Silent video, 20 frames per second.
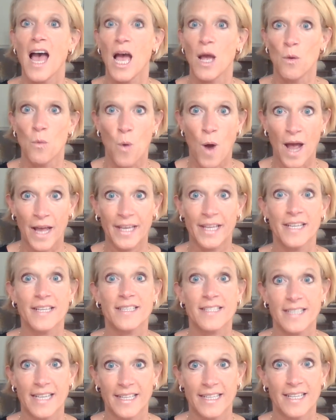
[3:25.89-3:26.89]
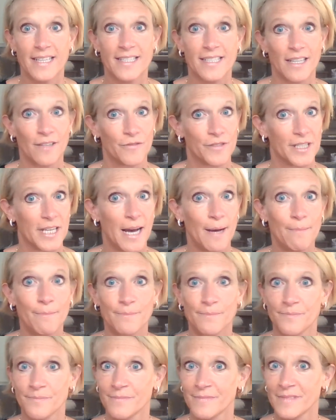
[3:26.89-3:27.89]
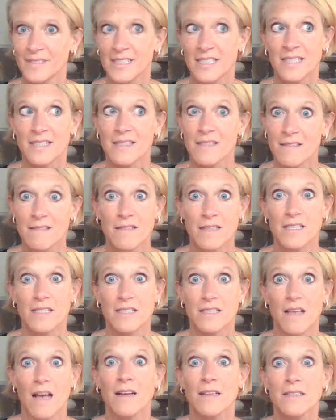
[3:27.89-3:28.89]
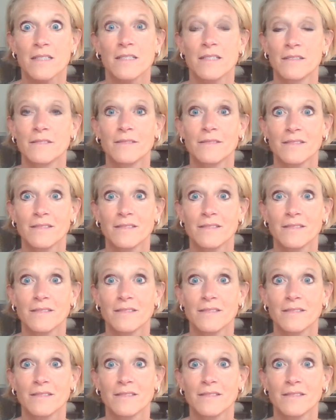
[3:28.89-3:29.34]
I want you to say to yourself, yep, this sucks.